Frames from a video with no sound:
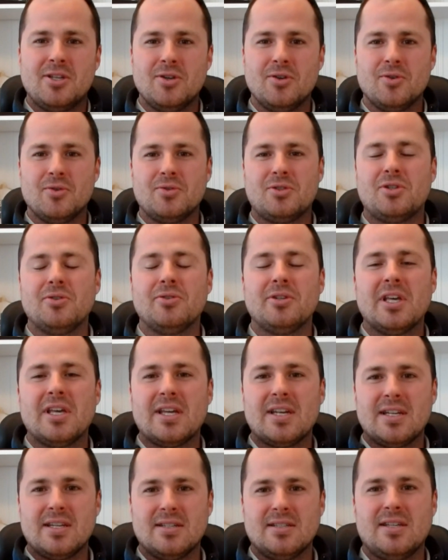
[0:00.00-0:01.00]
to to
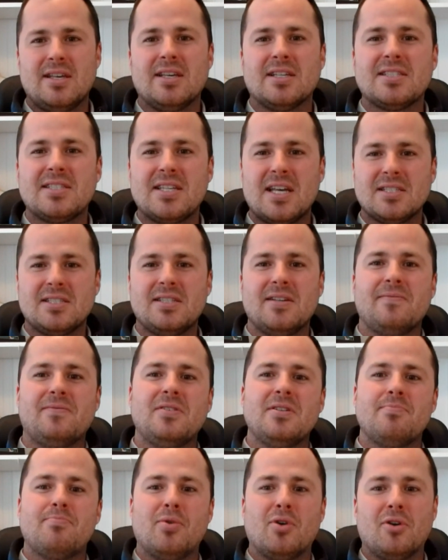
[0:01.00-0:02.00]
get
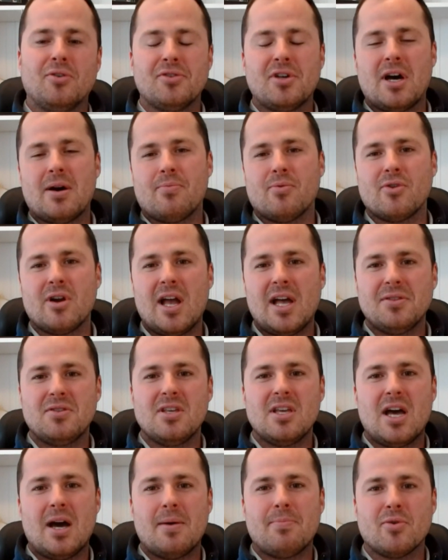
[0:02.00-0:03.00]
excessively bulled up. We're at
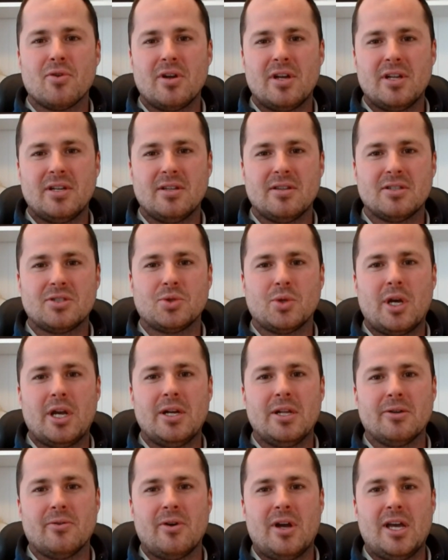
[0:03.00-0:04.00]
the upper end of the
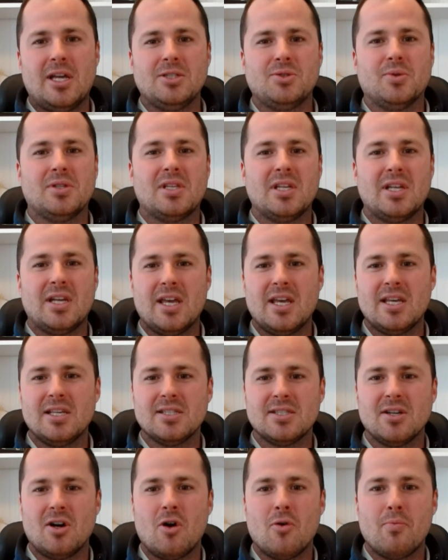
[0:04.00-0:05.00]
trading range with
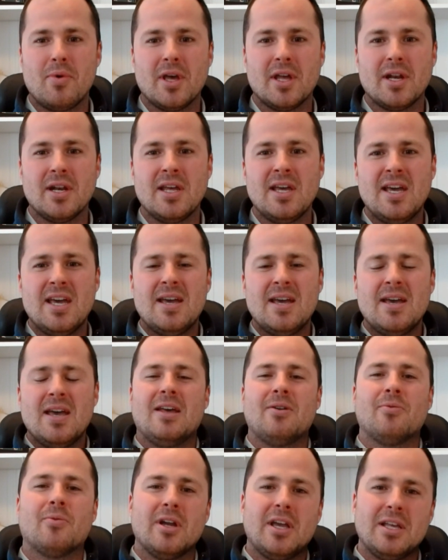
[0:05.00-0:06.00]
today's open,
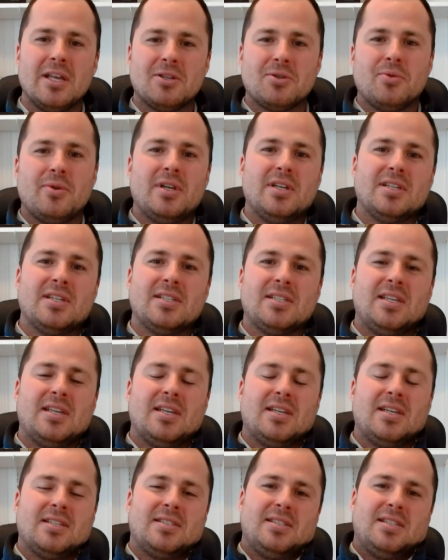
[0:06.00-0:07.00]
and we're entering a,
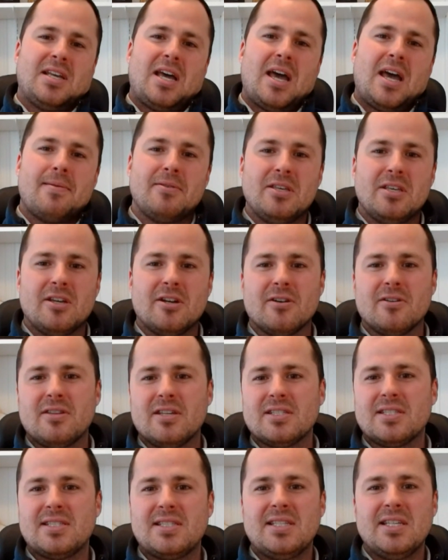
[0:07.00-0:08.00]
a, time of year
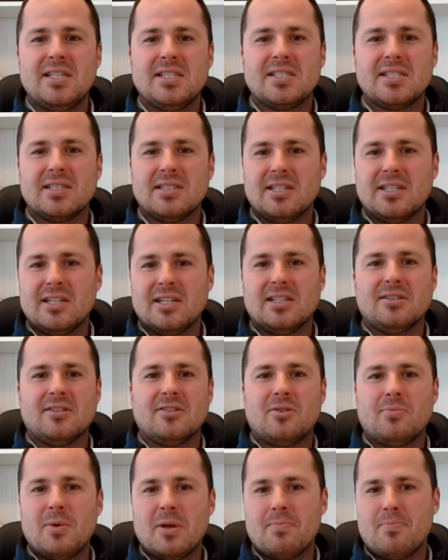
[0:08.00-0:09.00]
that's seasonally a
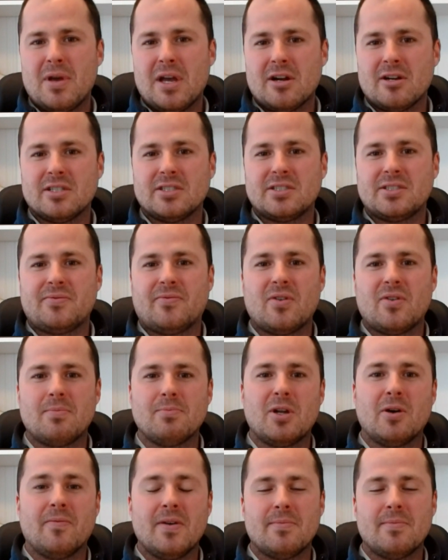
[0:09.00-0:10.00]
little bit bearish. From
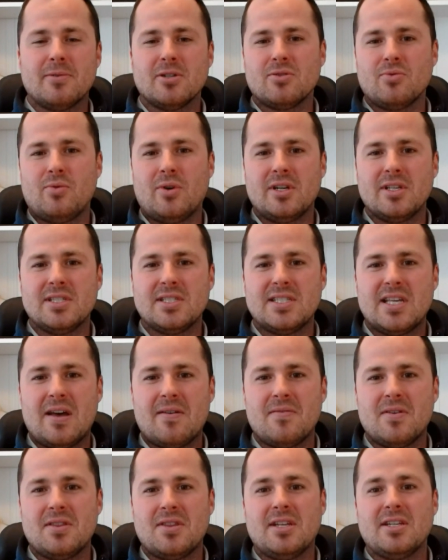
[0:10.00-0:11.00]
November
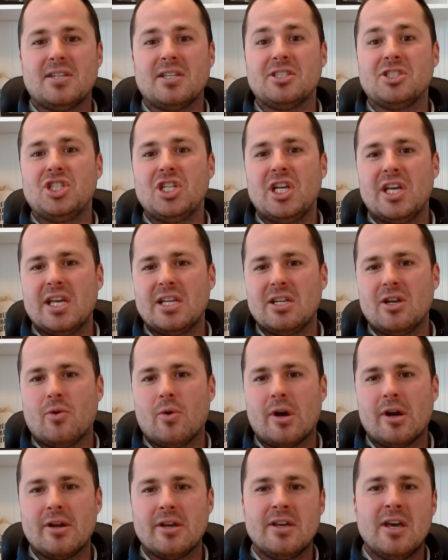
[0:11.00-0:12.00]
27th into
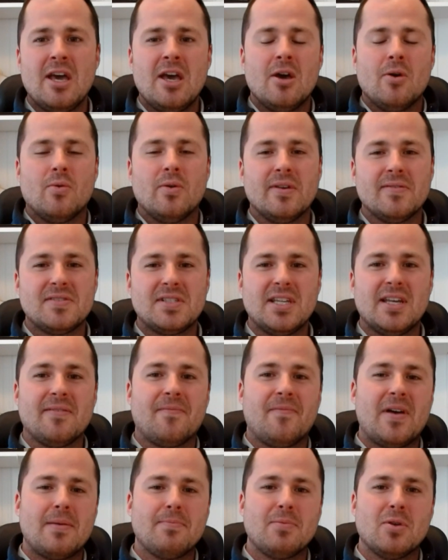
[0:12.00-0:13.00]
January, we've seen
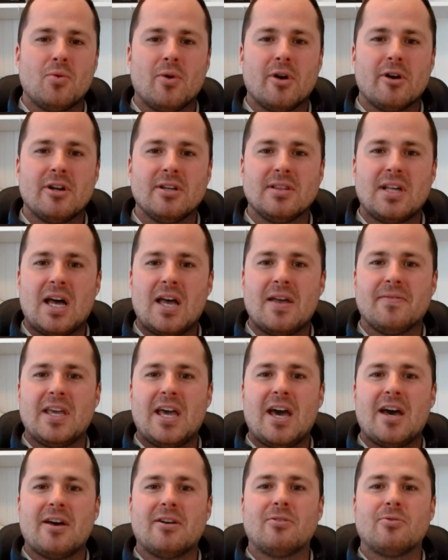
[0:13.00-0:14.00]
February live
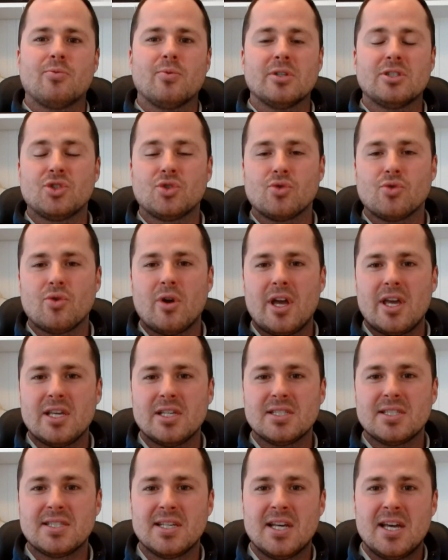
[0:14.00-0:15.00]
cattle
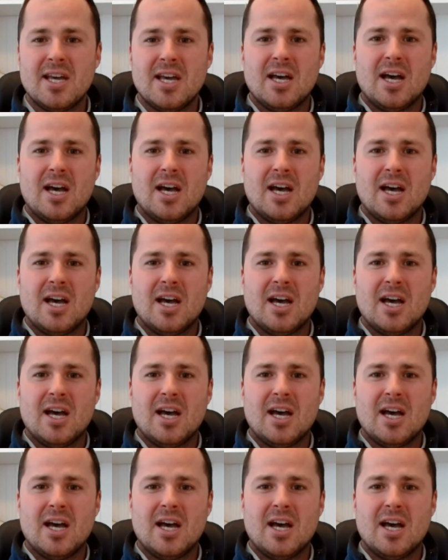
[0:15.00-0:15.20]
retrace.